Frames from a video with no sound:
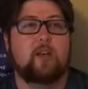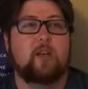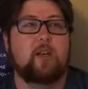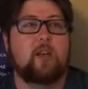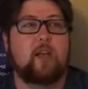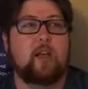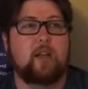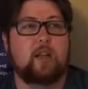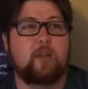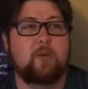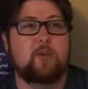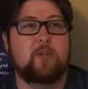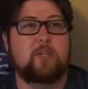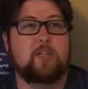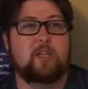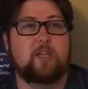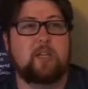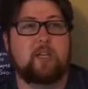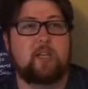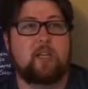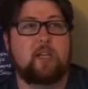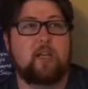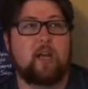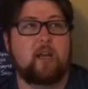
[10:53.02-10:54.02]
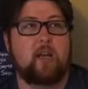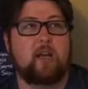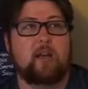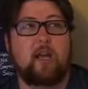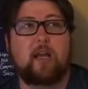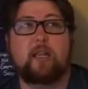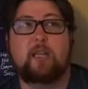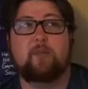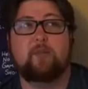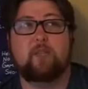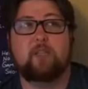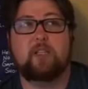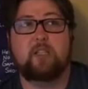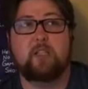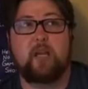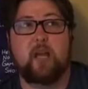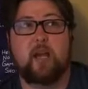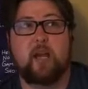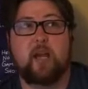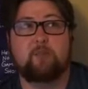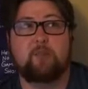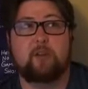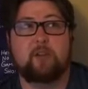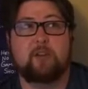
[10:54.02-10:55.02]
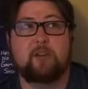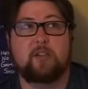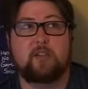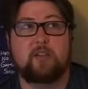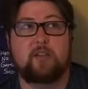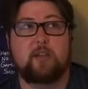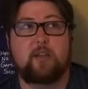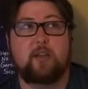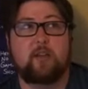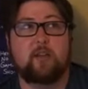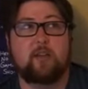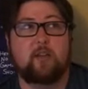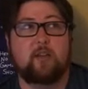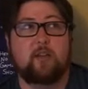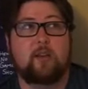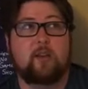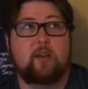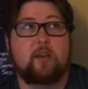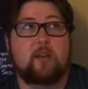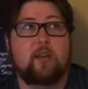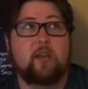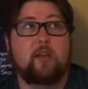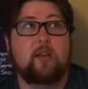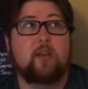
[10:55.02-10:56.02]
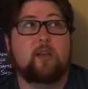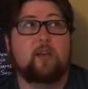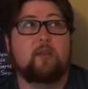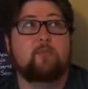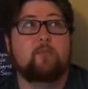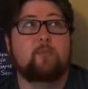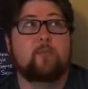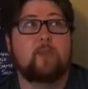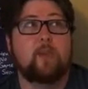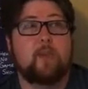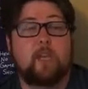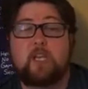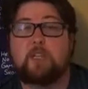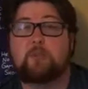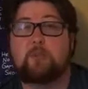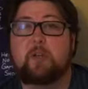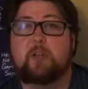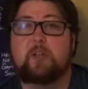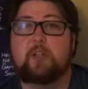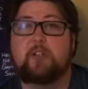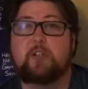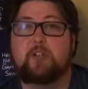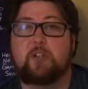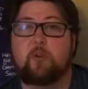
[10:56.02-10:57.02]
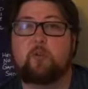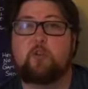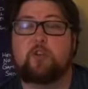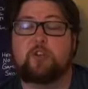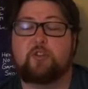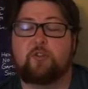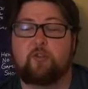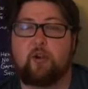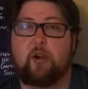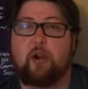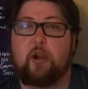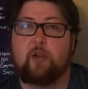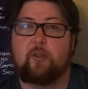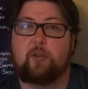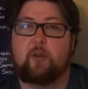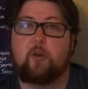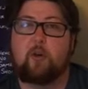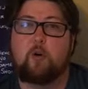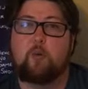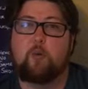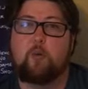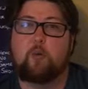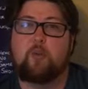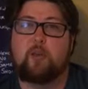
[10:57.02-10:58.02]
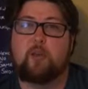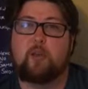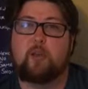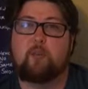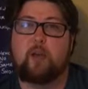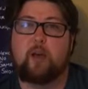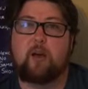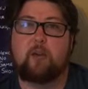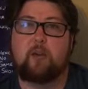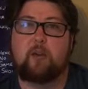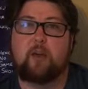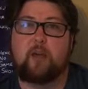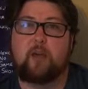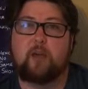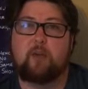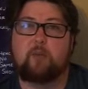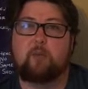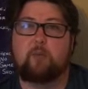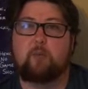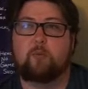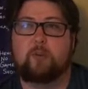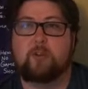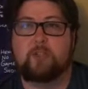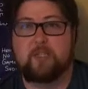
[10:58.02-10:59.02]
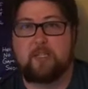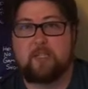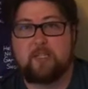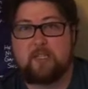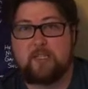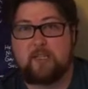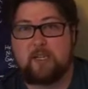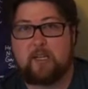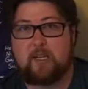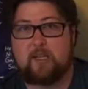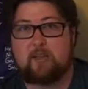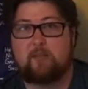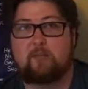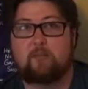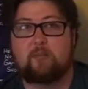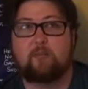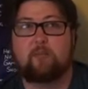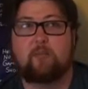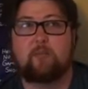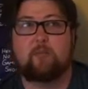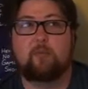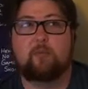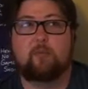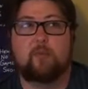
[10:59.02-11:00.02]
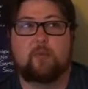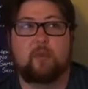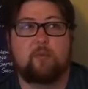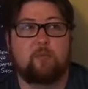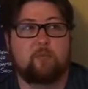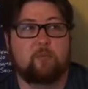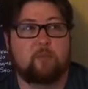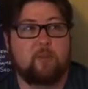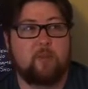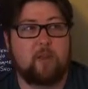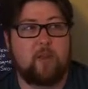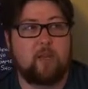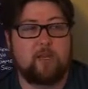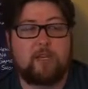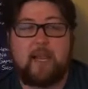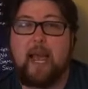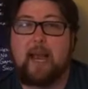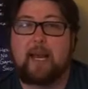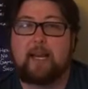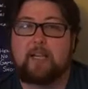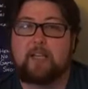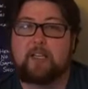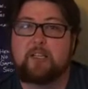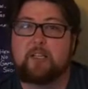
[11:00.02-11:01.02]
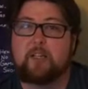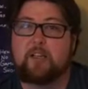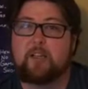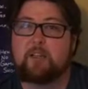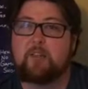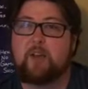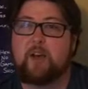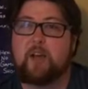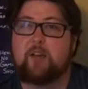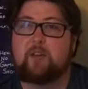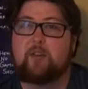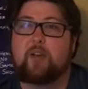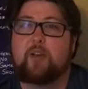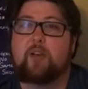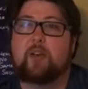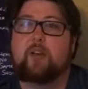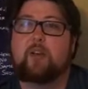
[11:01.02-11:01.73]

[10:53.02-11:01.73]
and you see kind of, not the facade, but just like, he's been so strong the whole movie about like resisting the antagonist in his life.